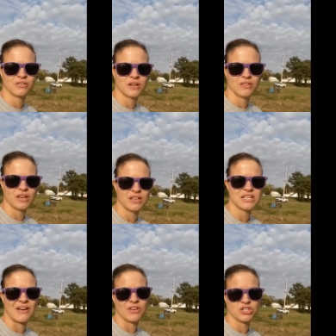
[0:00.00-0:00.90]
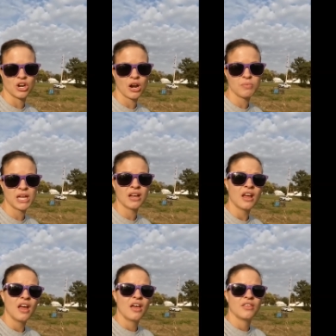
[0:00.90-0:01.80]
including the Salvation Army,
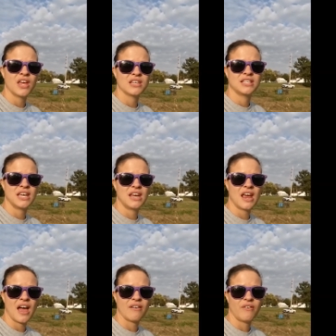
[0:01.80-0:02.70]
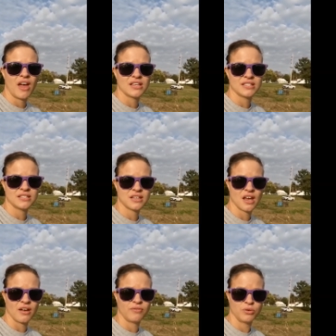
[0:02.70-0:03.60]
the
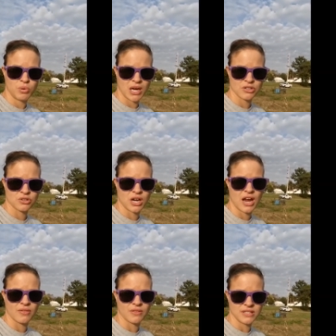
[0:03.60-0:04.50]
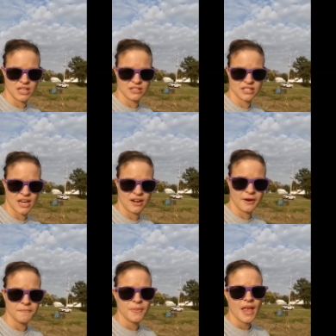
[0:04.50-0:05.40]
CEFS uh, Food Pantry, and the Senior
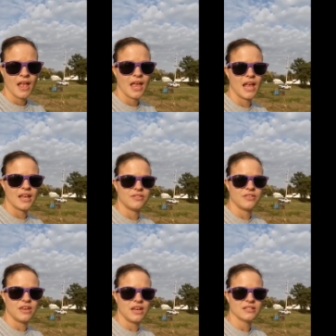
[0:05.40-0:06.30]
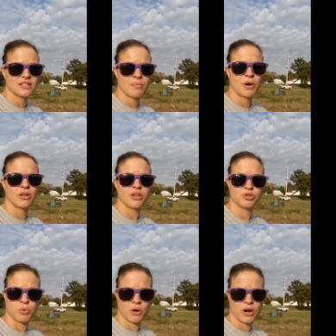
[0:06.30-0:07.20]
Center and the summer
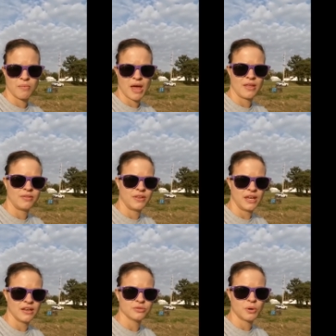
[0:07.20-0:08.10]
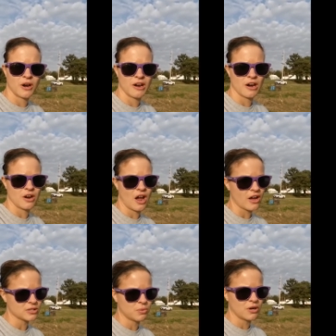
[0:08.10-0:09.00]
lunch program at the Hillsboro Area
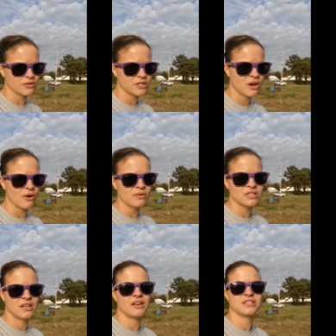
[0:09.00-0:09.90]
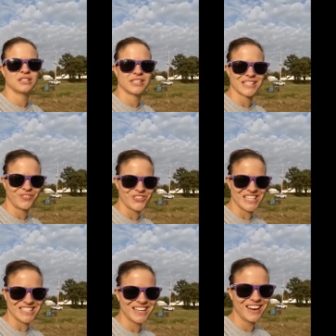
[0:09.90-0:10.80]
Hospital. So it was a successful
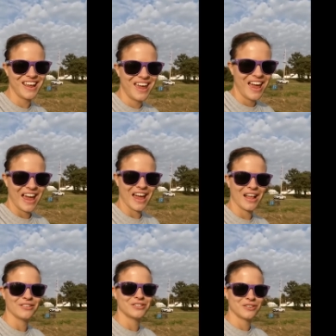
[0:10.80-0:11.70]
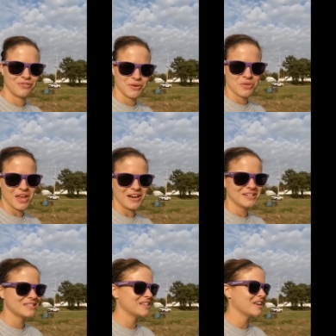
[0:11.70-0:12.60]
season. Uh, learned a few
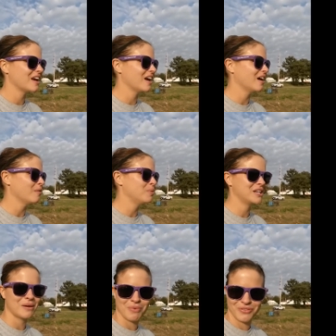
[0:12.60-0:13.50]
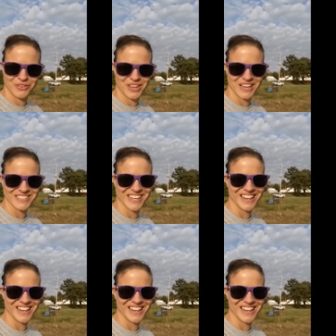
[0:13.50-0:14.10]
things, uh, picked up a few things